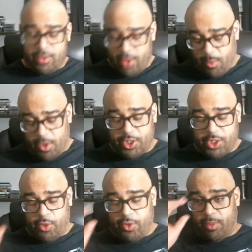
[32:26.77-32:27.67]
I wanted to
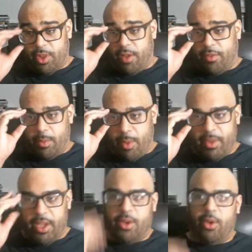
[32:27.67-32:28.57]
show some love to my
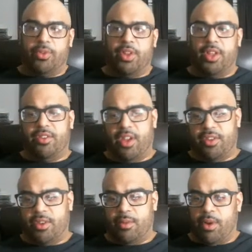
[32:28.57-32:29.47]
man Goldust,
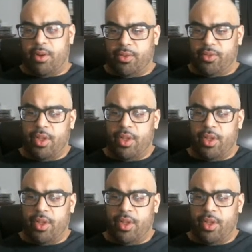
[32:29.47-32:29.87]
Dustin Runnels.